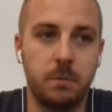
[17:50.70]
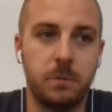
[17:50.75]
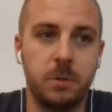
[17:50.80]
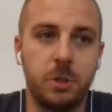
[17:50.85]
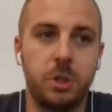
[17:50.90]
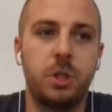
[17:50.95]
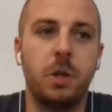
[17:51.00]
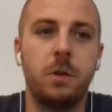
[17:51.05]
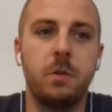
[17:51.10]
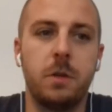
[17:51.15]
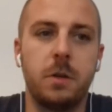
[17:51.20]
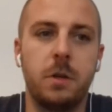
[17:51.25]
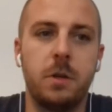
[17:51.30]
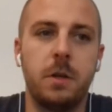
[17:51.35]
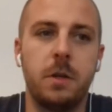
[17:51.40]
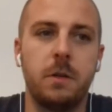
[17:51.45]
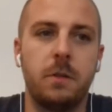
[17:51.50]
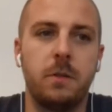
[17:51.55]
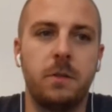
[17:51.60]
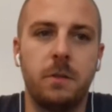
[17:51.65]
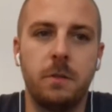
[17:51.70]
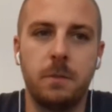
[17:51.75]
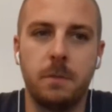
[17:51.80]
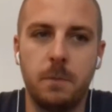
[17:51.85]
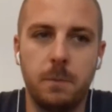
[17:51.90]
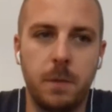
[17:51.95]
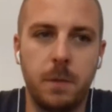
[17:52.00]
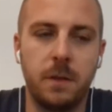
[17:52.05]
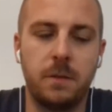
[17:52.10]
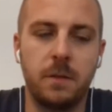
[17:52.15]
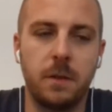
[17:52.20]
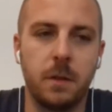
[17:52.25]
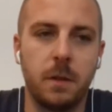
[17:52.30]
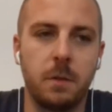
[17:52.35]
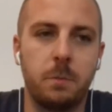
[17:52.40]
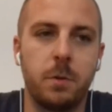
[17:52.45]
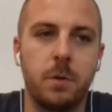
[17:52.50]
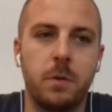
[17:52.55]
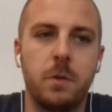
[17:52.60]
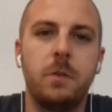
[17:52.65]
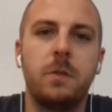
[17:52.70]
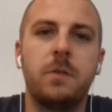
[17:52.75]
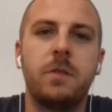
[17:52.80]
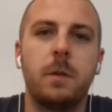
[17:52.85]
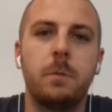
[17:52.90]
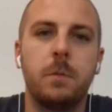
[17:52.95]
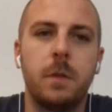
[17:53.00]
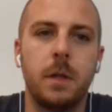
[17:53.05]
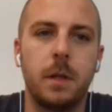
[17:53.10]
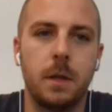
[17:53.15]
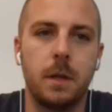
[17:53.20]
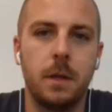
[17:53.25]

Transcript: show the goods. Basically produce something,